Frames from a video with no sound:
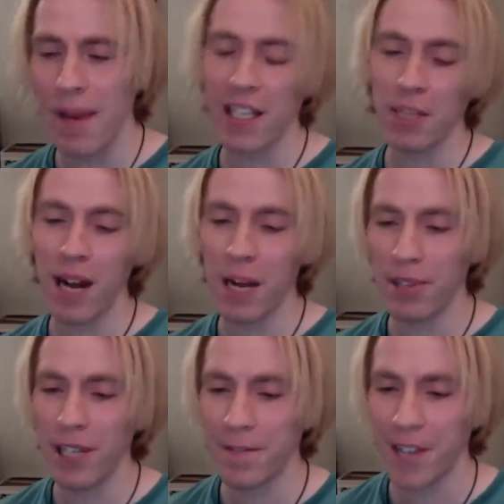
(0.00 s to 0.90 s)
base my
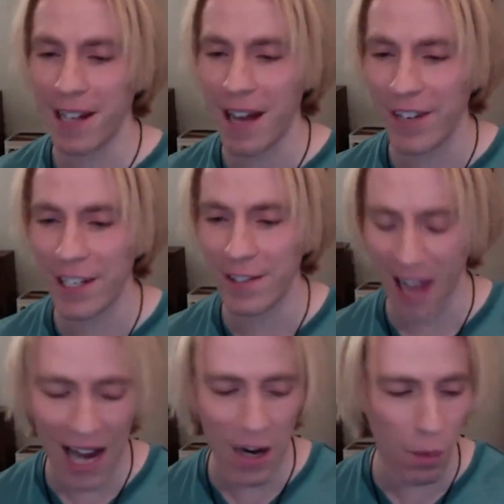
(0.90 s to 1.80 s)
beliefs on evidence.
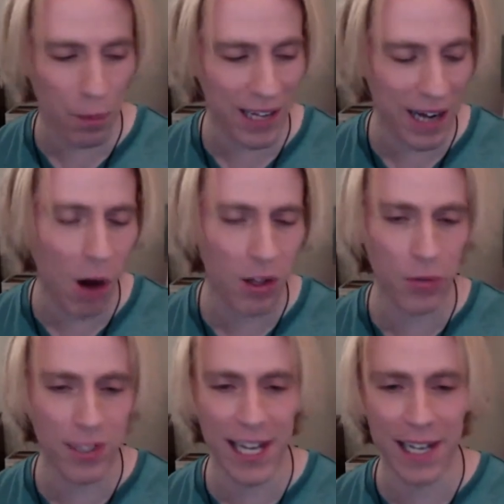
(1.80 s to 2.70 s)
I don't believe, all it
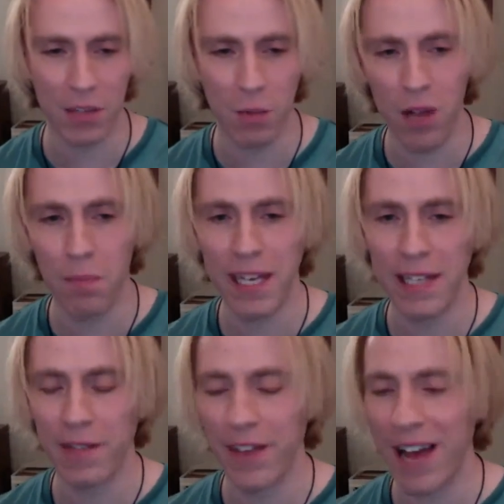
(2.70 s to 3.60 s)
would take is one piece
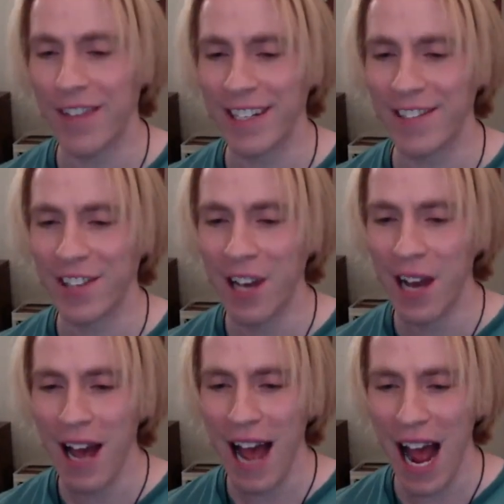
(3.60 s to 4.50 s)
of evidence.
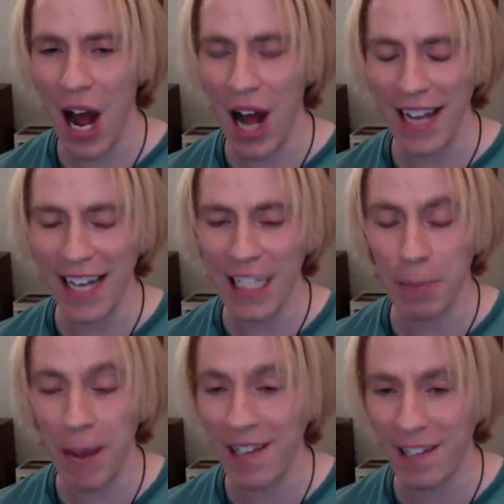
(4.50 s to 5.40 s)

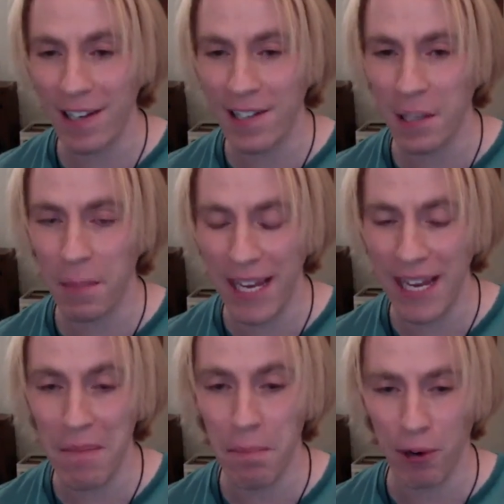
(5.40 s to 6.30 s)
Expecting us to
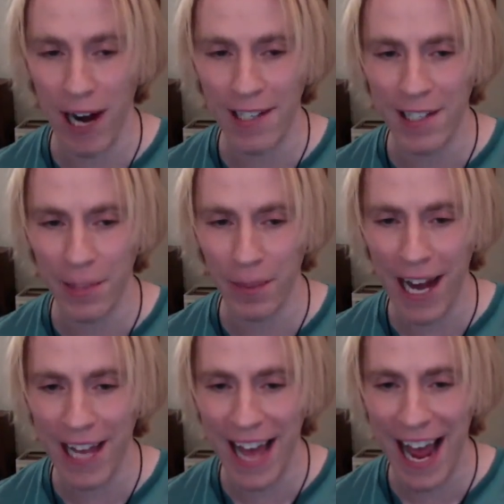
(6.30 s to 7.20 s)
be impressed
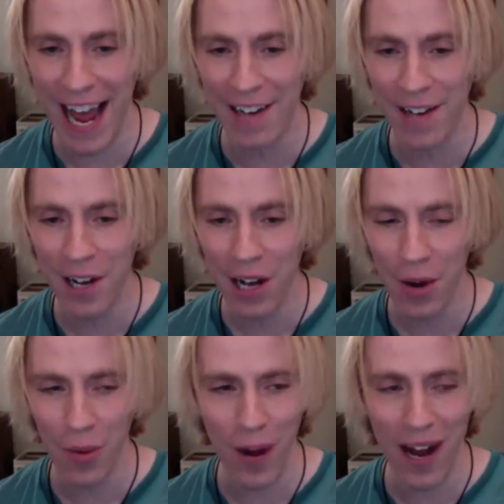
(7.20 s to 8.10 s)
by that,
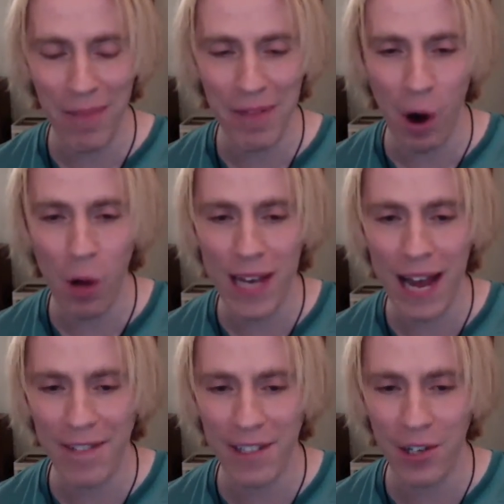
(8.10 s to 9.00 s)
I mean, all we have
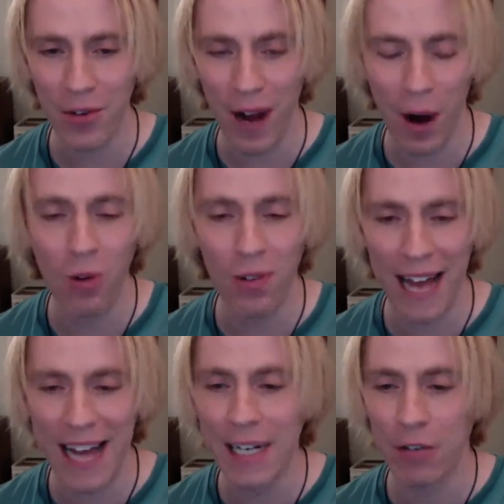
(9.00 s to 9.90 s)
to do, all
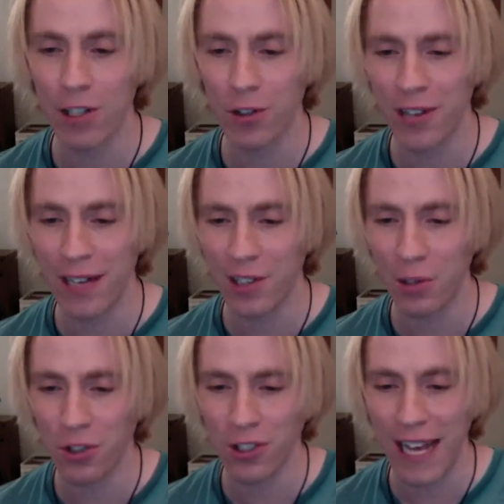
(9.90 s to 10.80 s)
any Christian has to do is
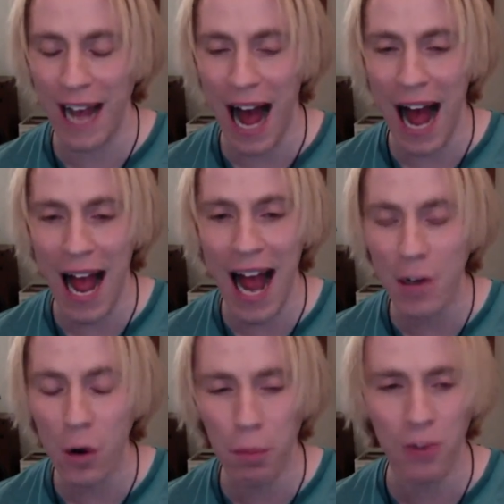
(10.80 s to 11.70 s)
just say, I
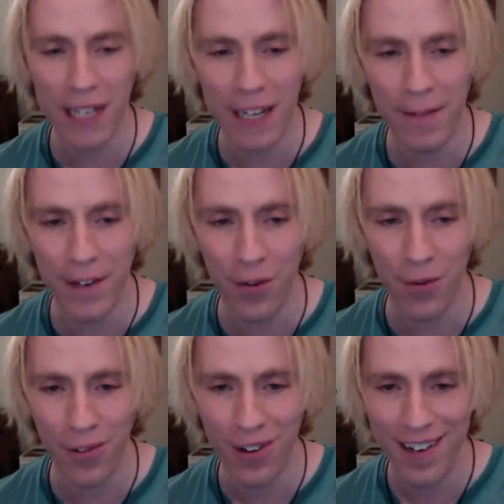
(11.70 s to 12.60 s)
don't believe you,
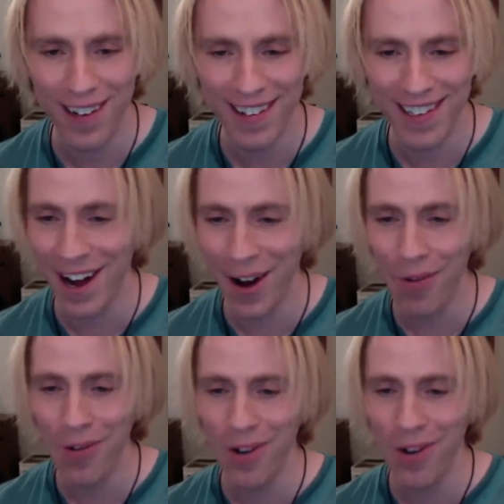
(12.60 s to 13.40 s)
you know?